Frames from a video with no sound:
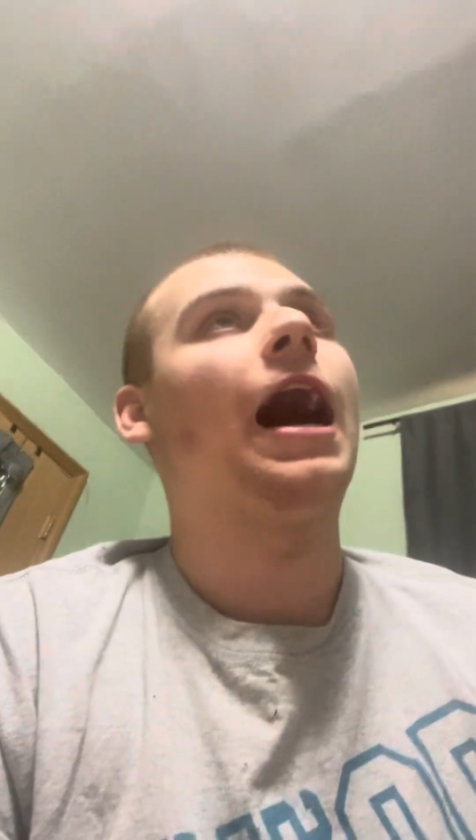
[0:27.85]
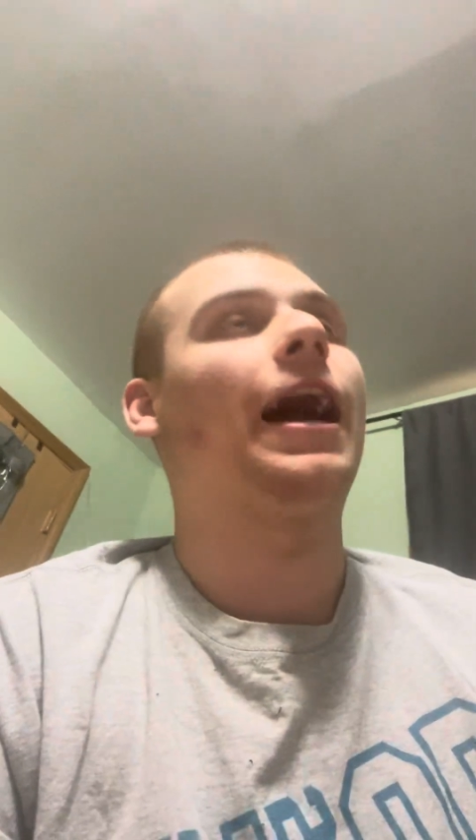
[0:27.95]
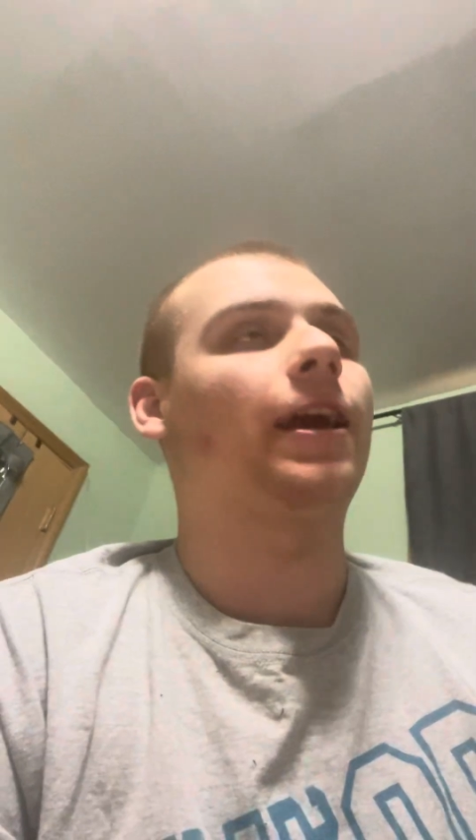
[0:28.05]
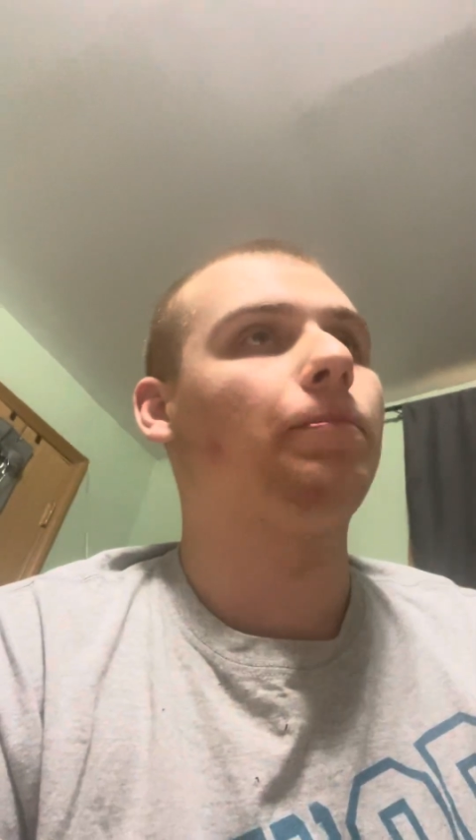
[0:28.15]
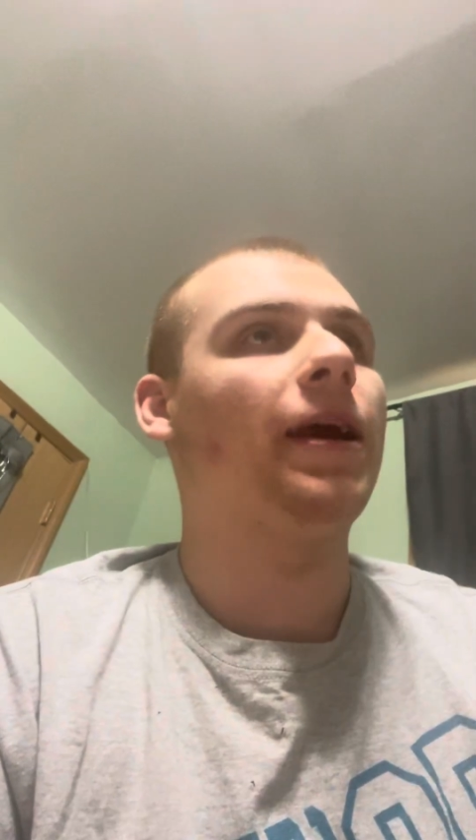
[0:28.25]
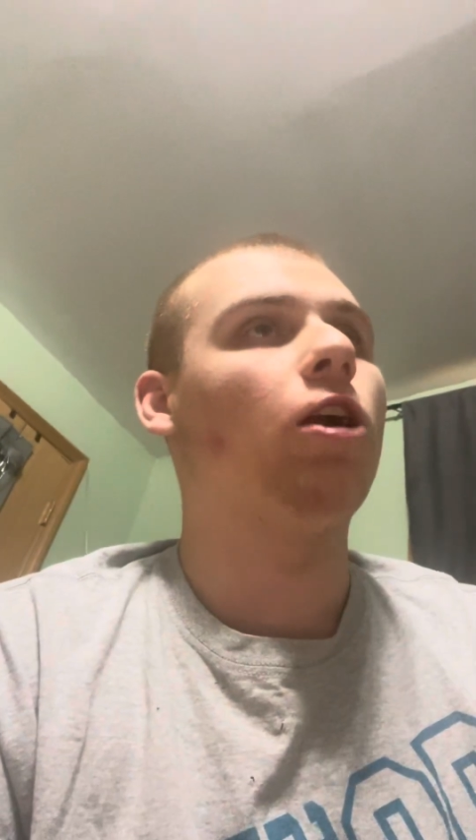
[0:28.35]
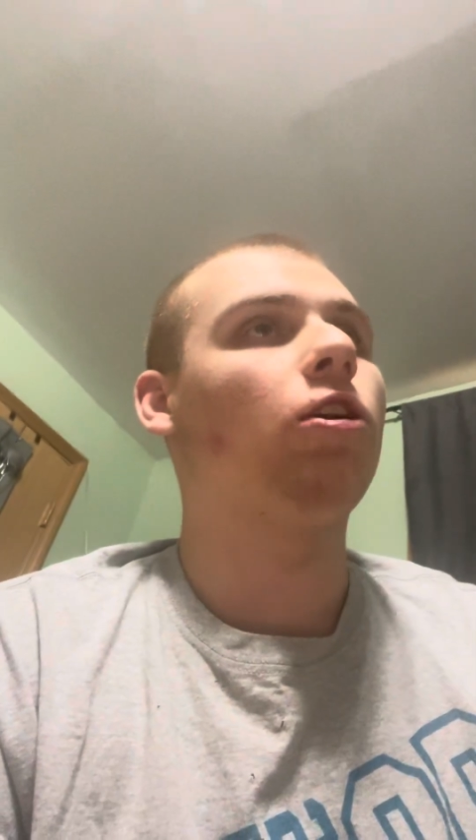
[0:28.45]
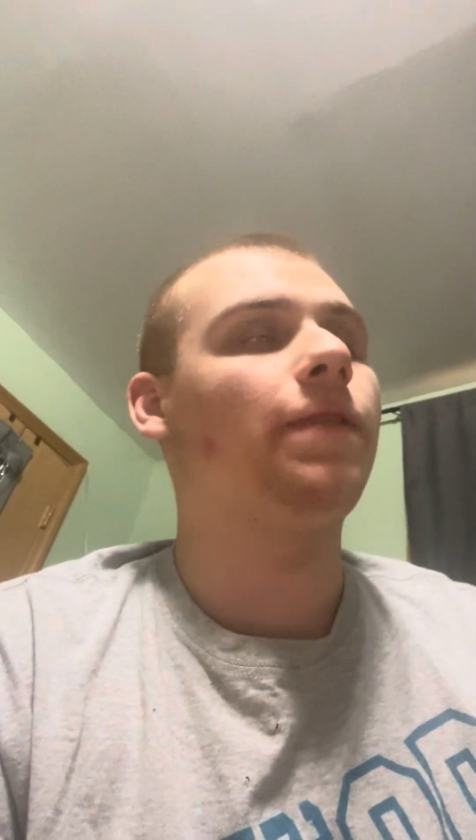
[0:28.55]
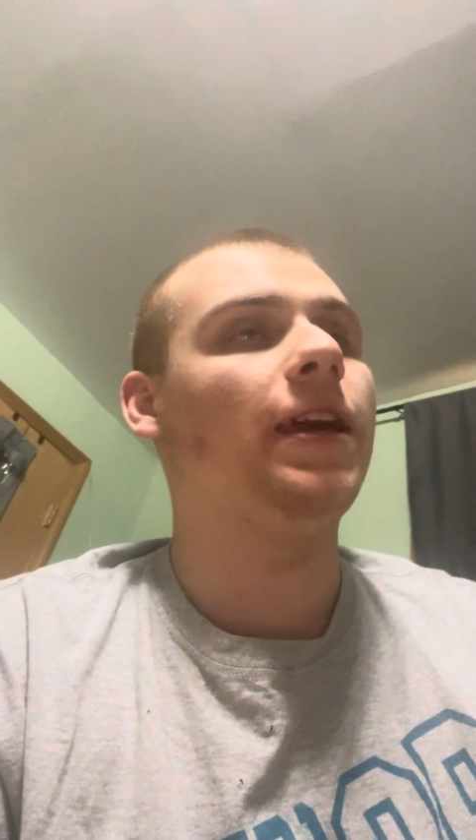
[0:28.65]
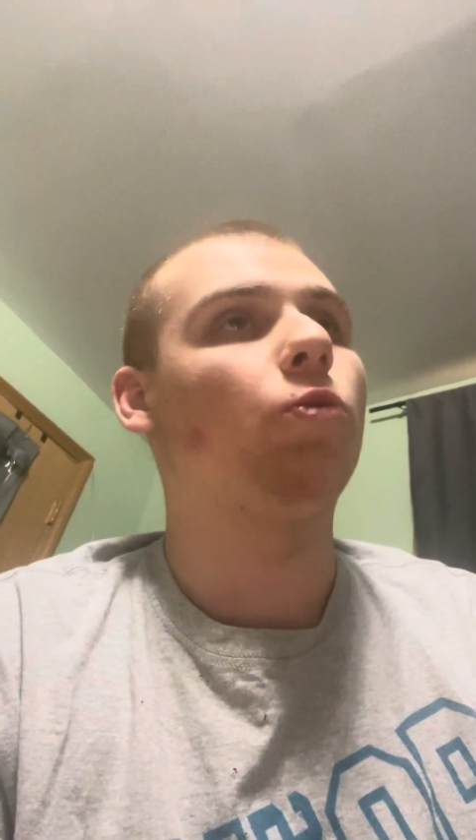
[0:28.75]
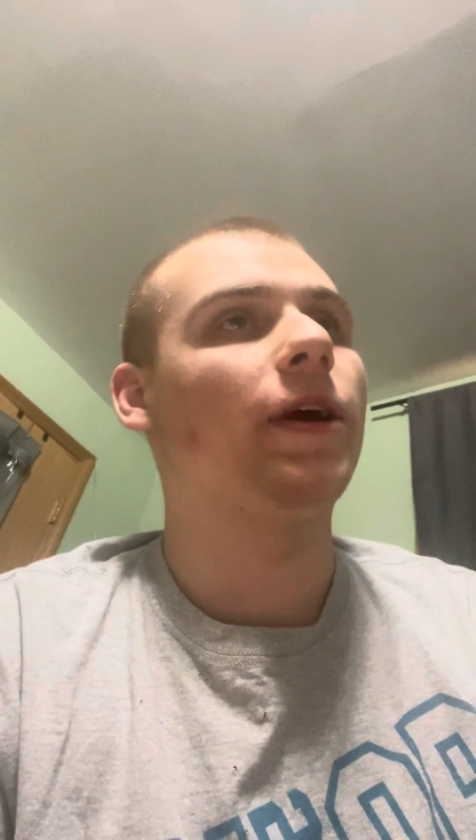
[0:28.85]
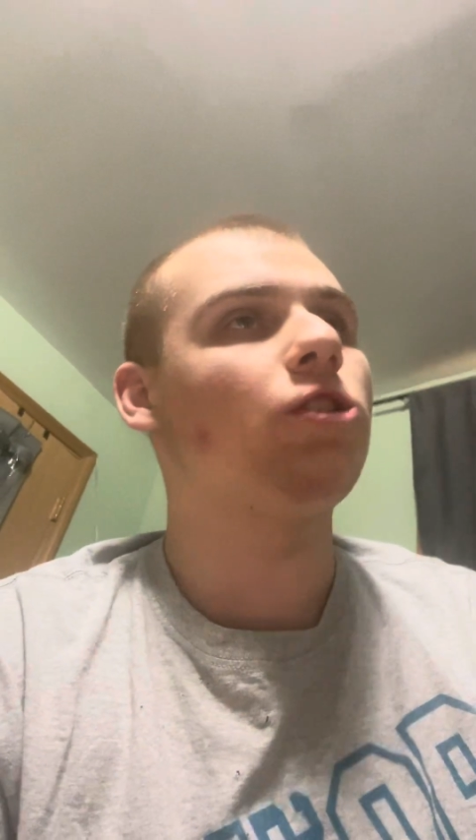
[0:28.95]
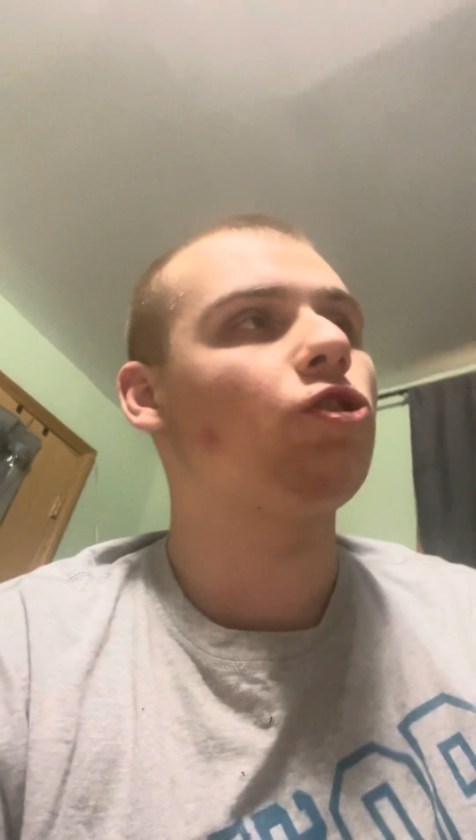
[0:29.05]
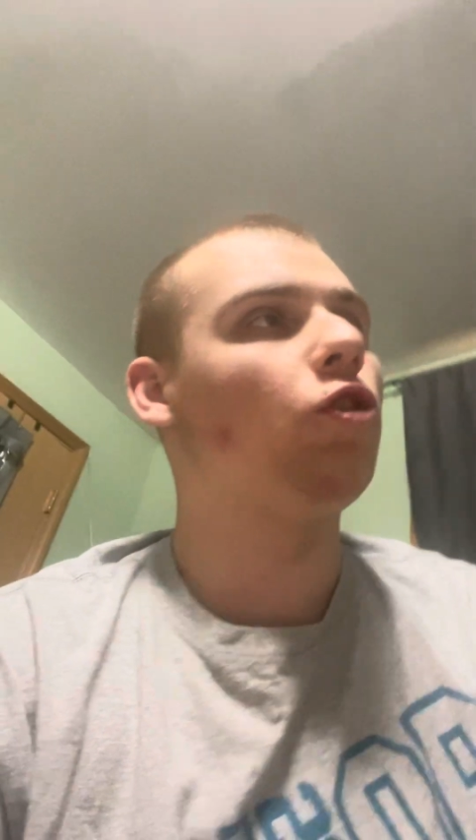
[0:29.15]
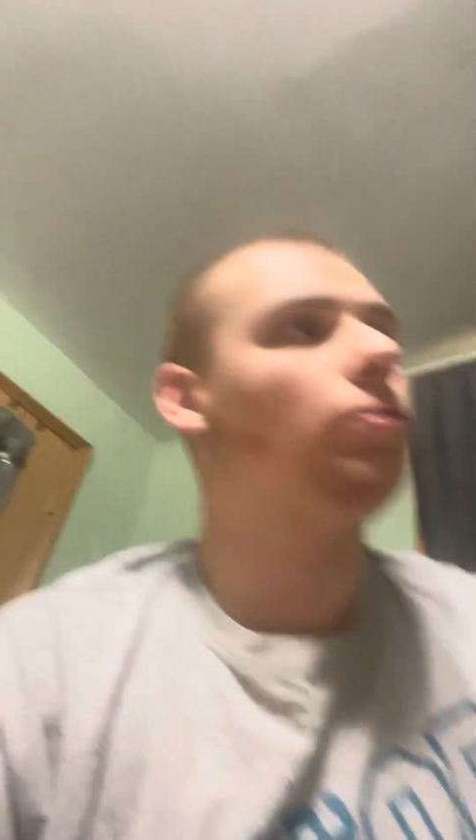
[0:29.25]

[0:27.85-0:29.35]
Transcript: I compared the original